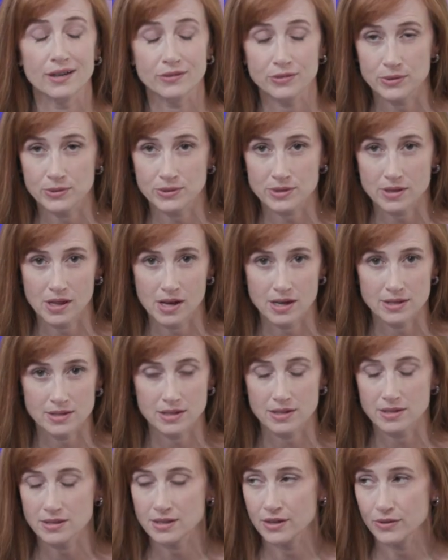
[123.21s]
out those
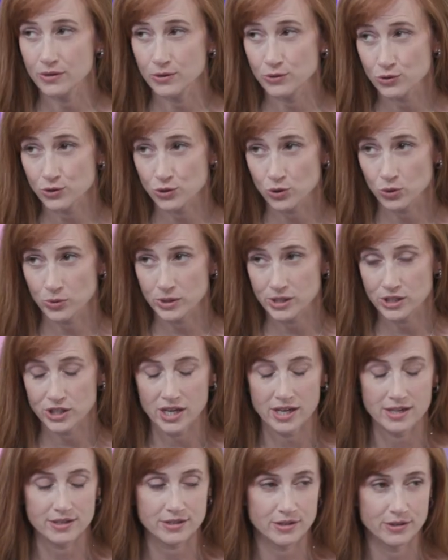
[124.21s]
closets and those jewelry
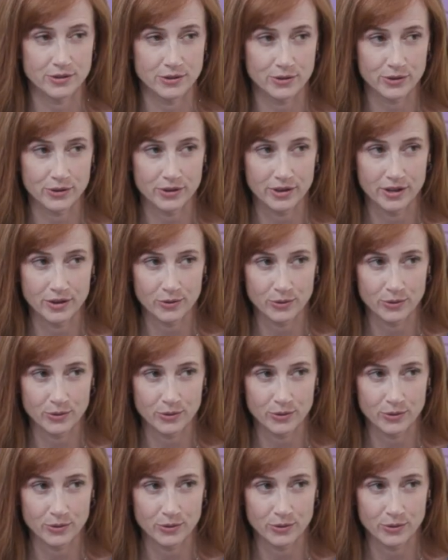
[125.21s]
chests and you're looking